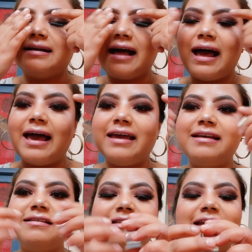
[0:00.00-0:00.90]

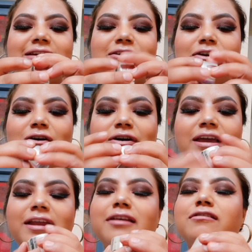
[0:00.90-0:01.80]
eyes, like, you know,
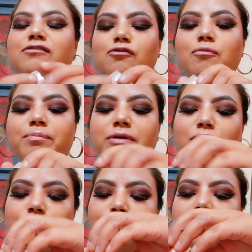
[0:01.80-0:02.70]
it is so
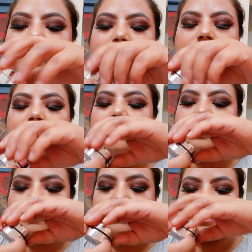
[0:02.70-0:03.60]
beautiful, it is so
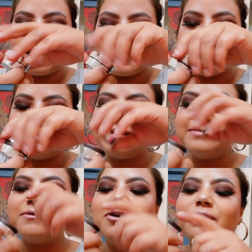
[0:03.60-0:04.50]

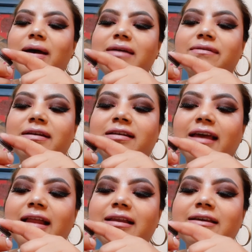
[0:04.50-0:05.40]
reflective. What do I even
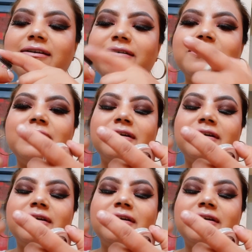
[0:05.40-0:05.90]
tell you?